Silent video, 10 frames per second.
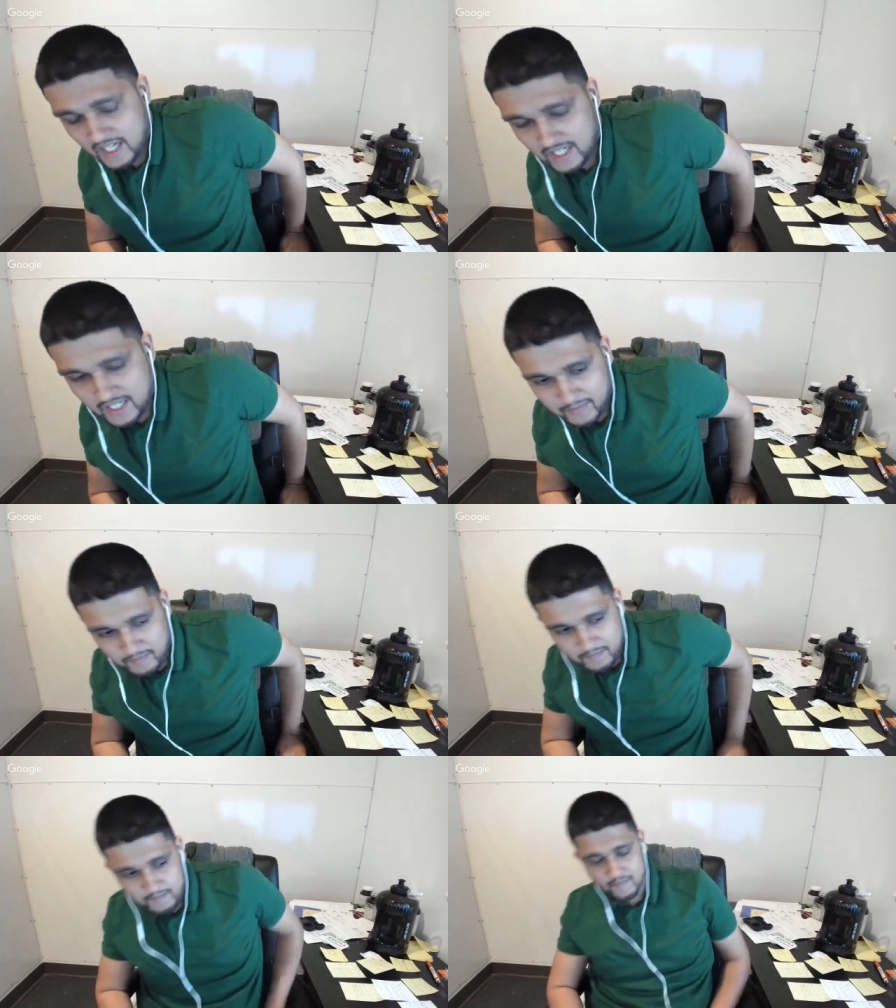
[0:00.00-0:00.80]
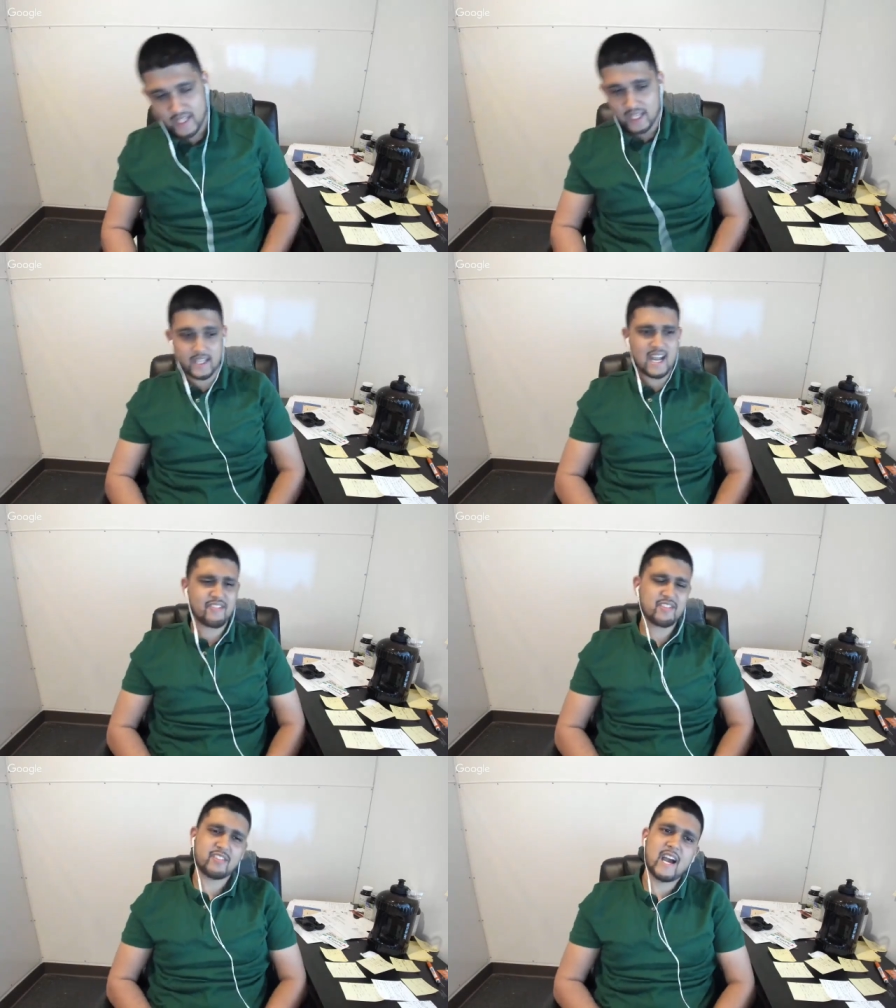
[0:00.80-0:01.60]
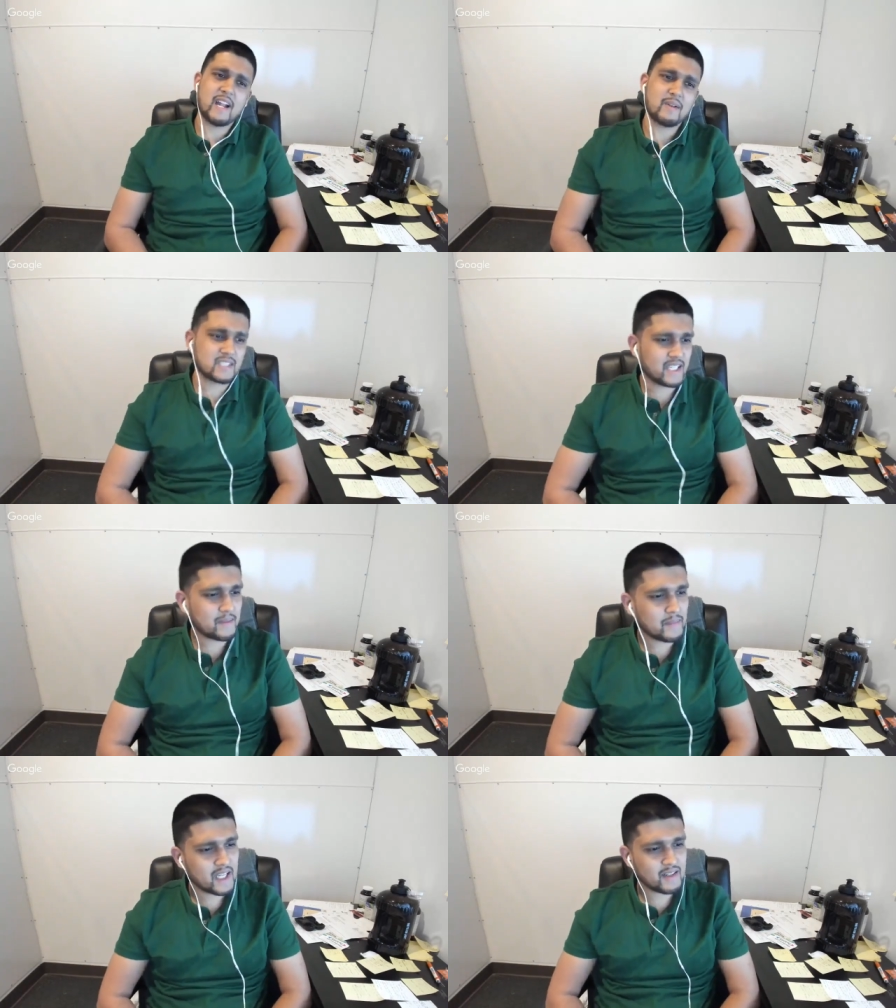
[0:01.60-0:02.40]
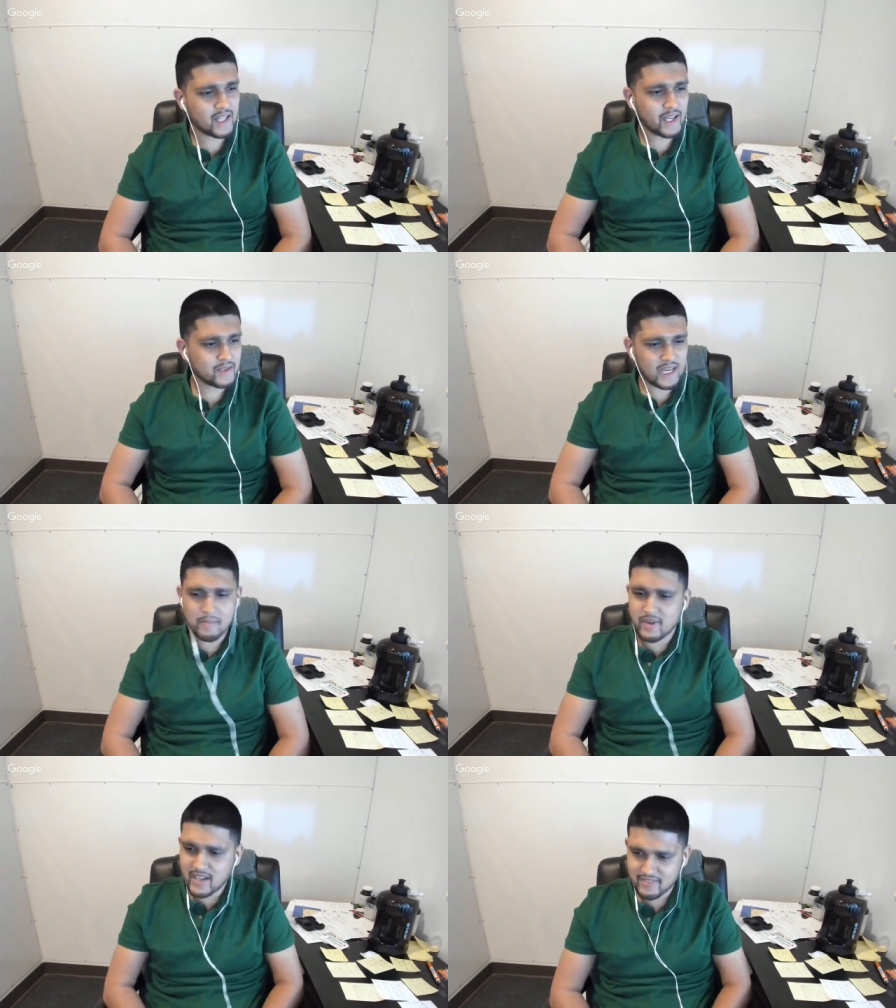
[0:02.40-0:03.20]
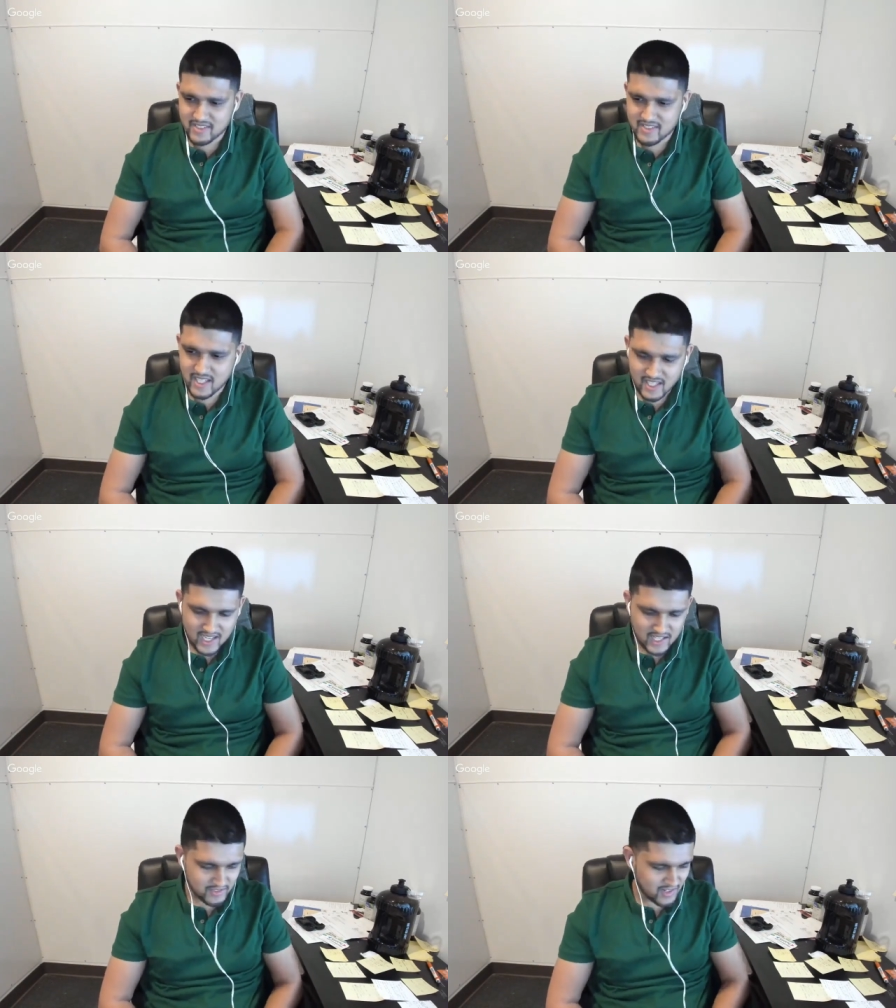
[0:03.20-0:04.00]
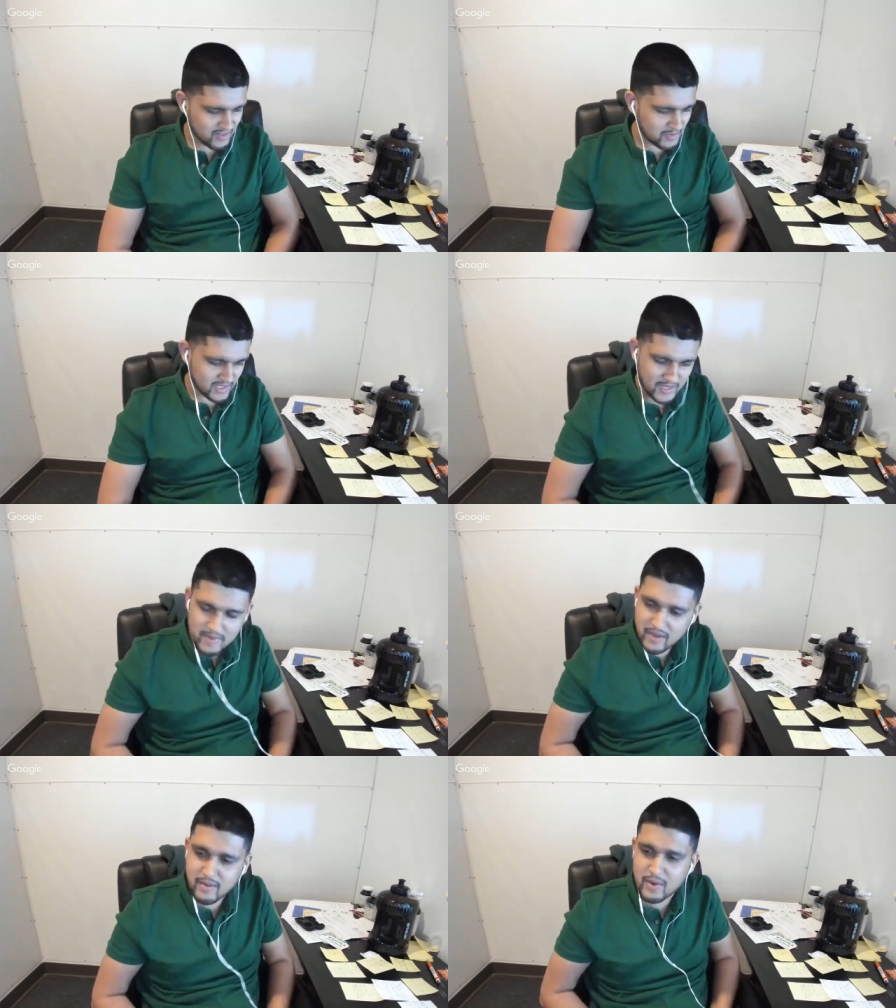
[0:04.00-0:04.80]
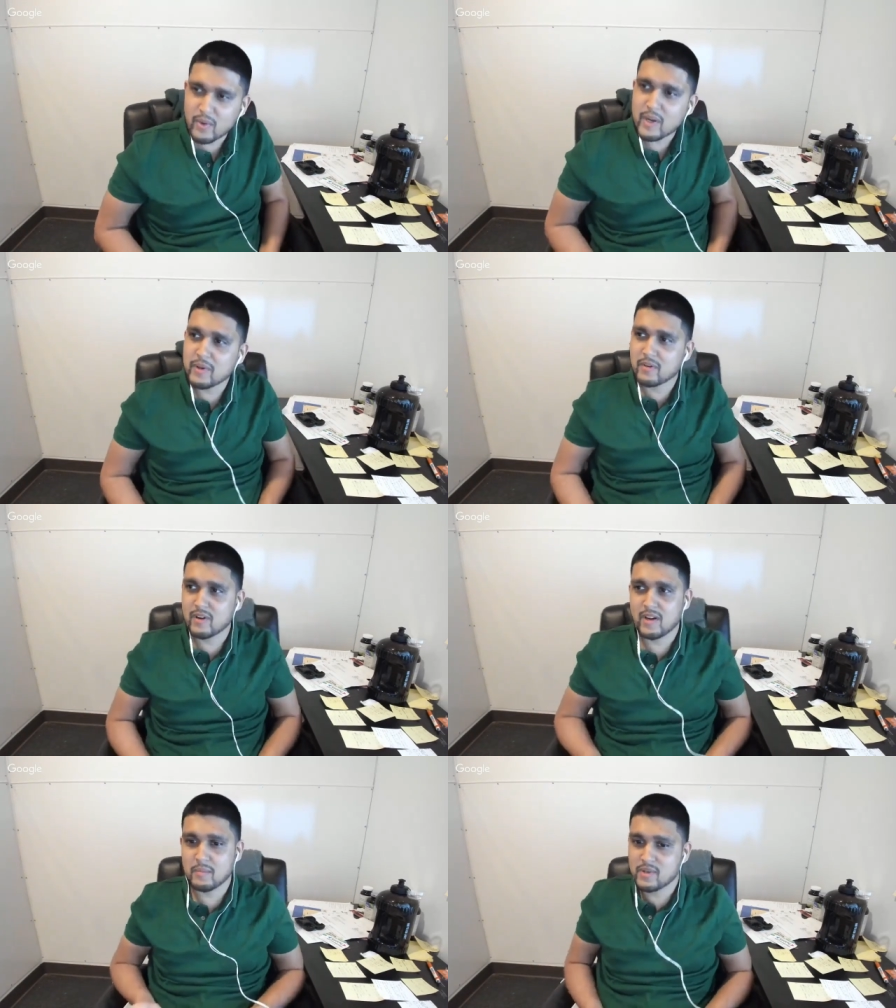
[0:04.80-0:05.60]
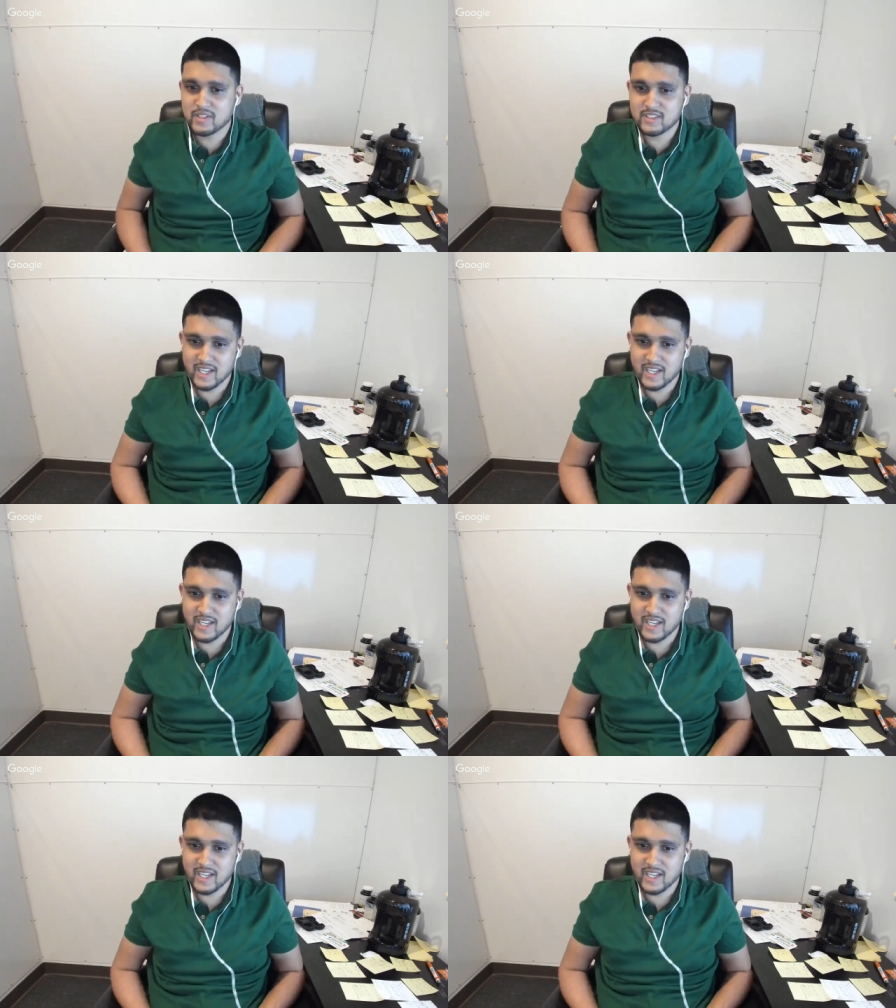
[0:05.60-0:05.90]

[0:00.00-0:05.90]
Um, and then after that, I was like, man, like, I'm going to have to stay in college forever because I'm not going to know when I'm going to run out of books.